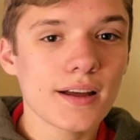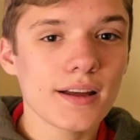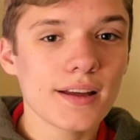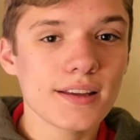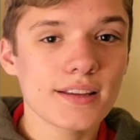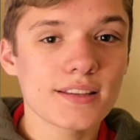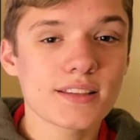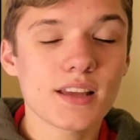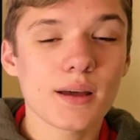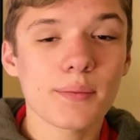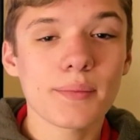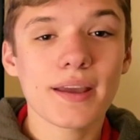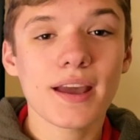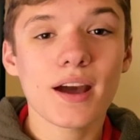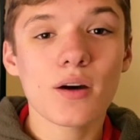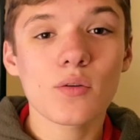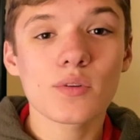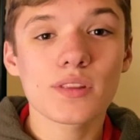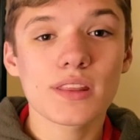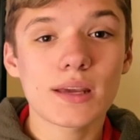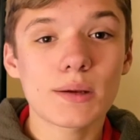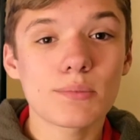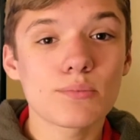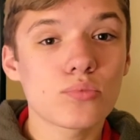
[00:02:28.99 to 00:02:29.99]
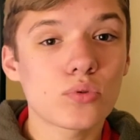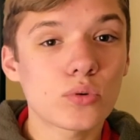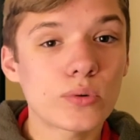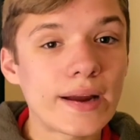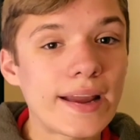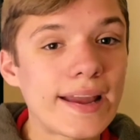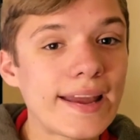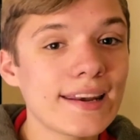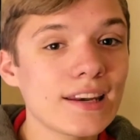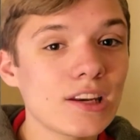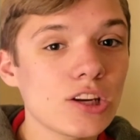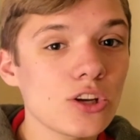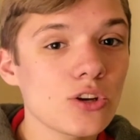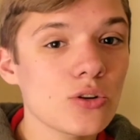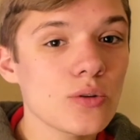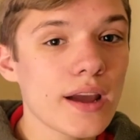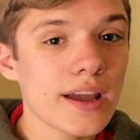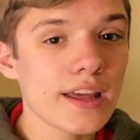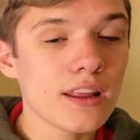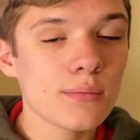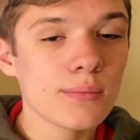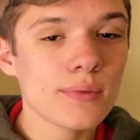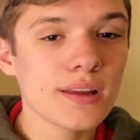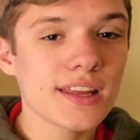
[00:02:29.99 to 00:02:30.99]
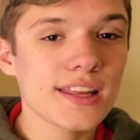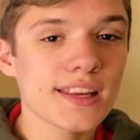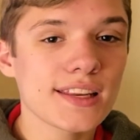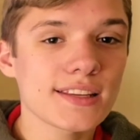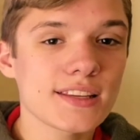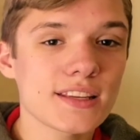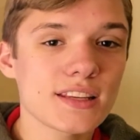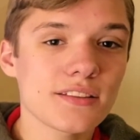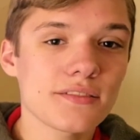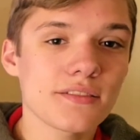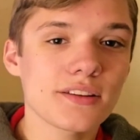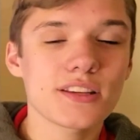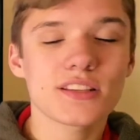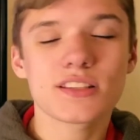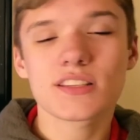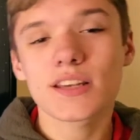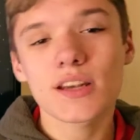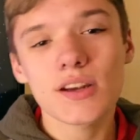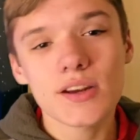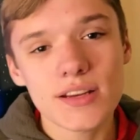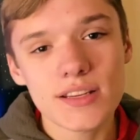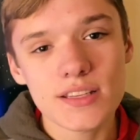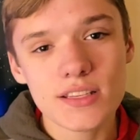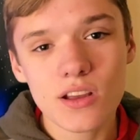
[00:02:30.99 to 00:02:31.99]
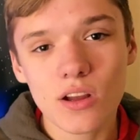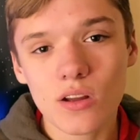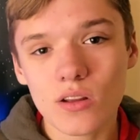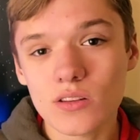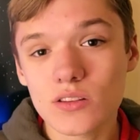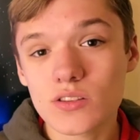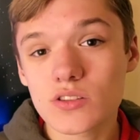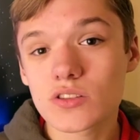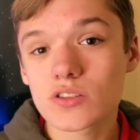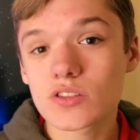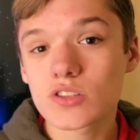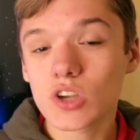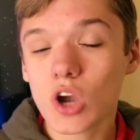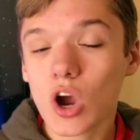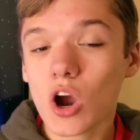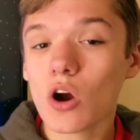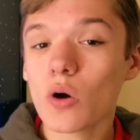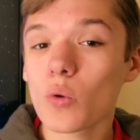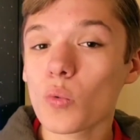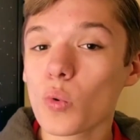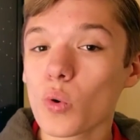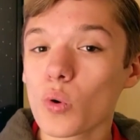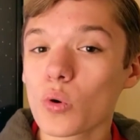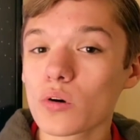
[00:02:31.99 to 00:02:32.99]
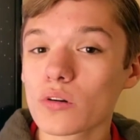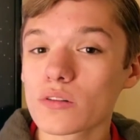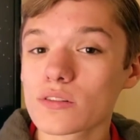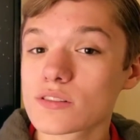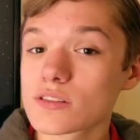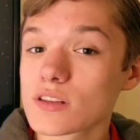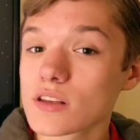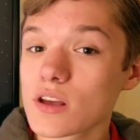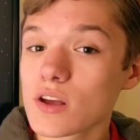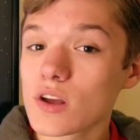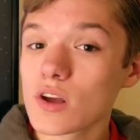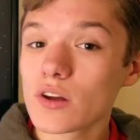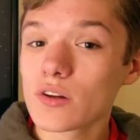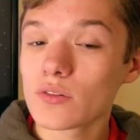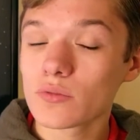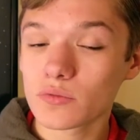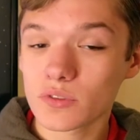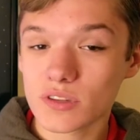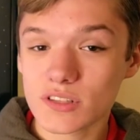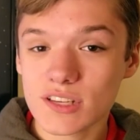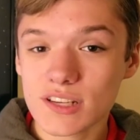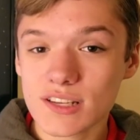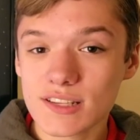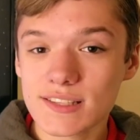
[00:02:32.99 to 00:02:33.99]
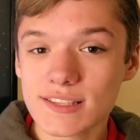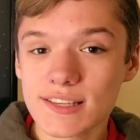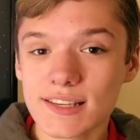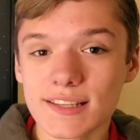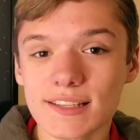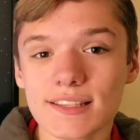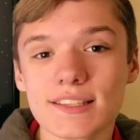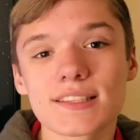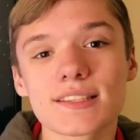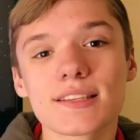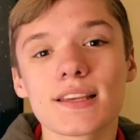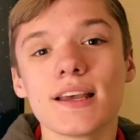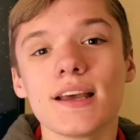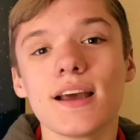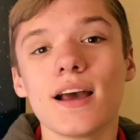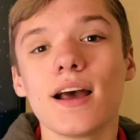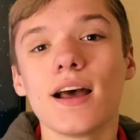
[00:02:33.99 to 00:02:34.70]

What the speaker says: is coming out with a brand new animated TV series called Star Wars Resistance.